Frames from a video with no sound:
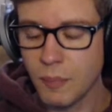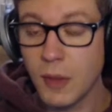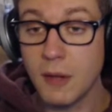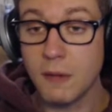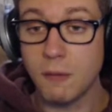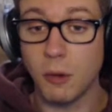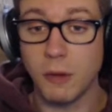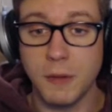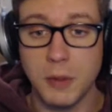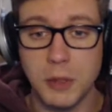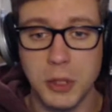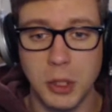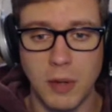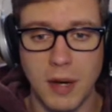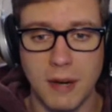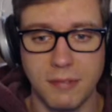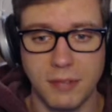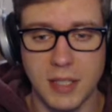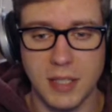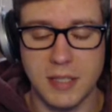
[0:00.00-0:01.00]
For future
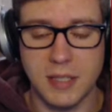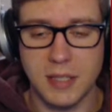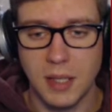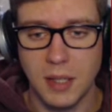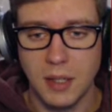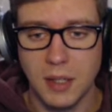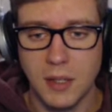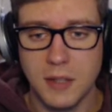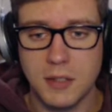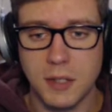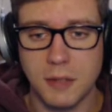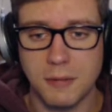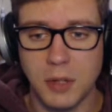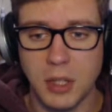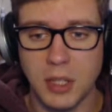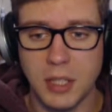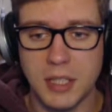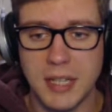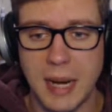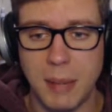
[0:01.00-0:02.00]
reference. So far,
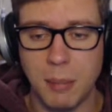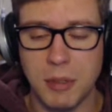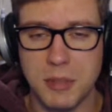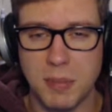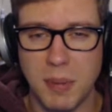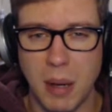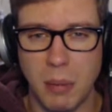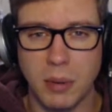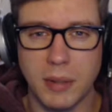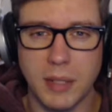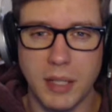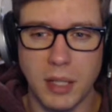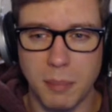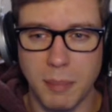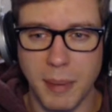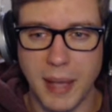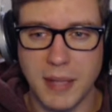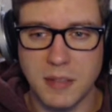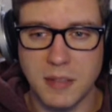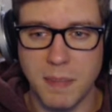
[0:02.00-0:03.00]
Kadabra is probably your
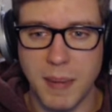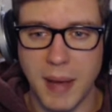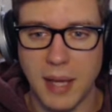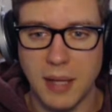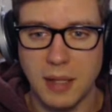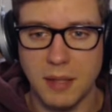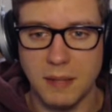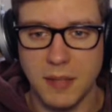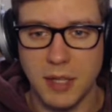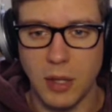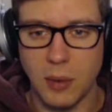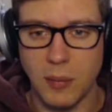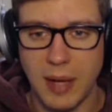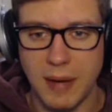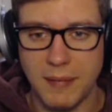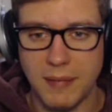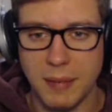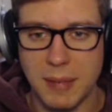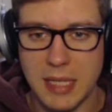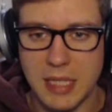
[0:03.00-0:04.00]
best bet if you don't
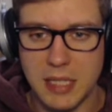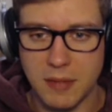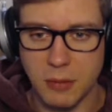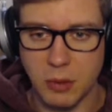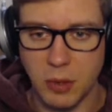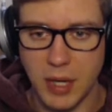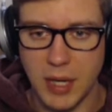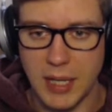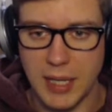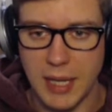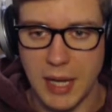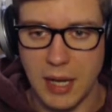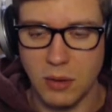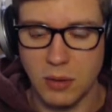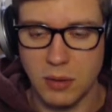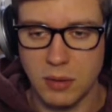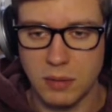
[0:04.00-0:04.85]
have the means of trading out.